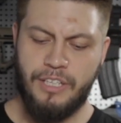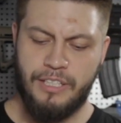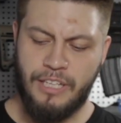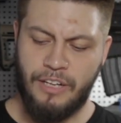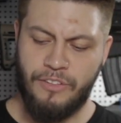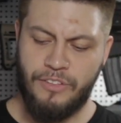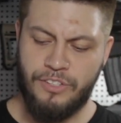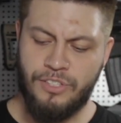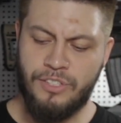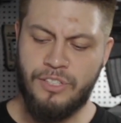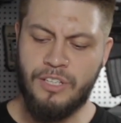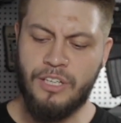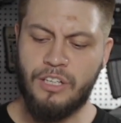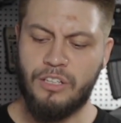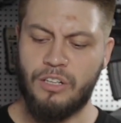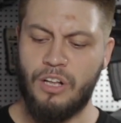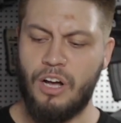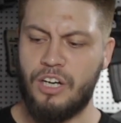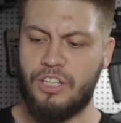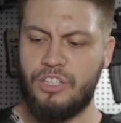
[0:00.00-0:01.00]
Now, this is a
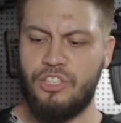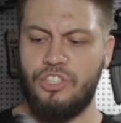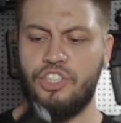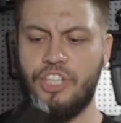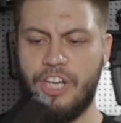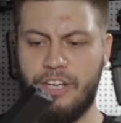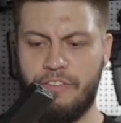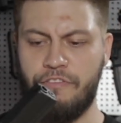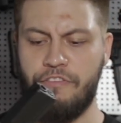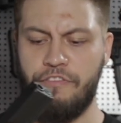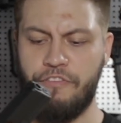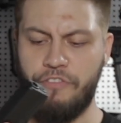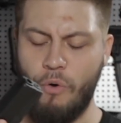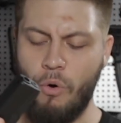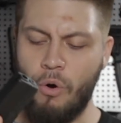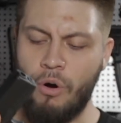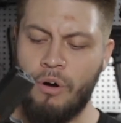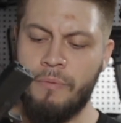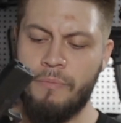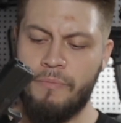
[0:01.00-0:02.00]
Glock Gen
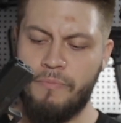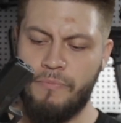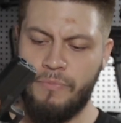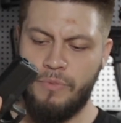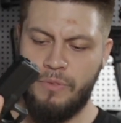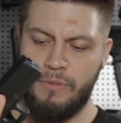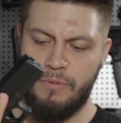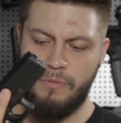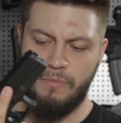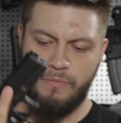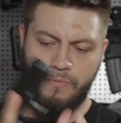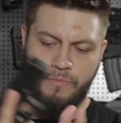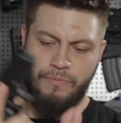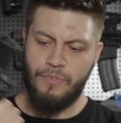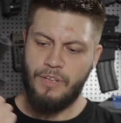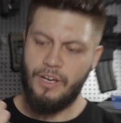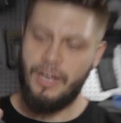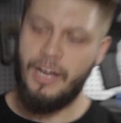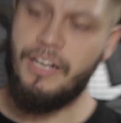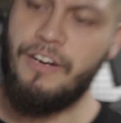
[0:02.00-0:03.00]
4,
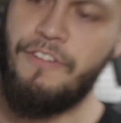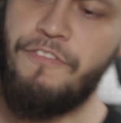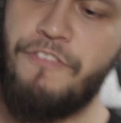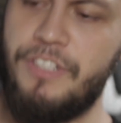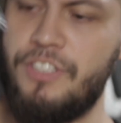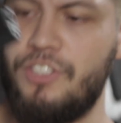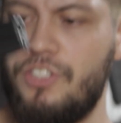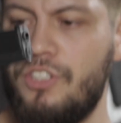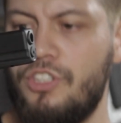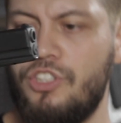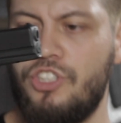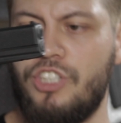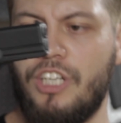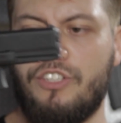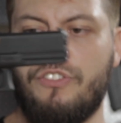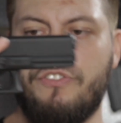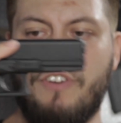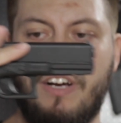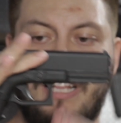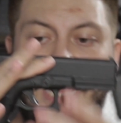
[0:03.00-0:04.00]
and it fits
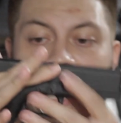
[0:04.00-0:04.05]
just fine.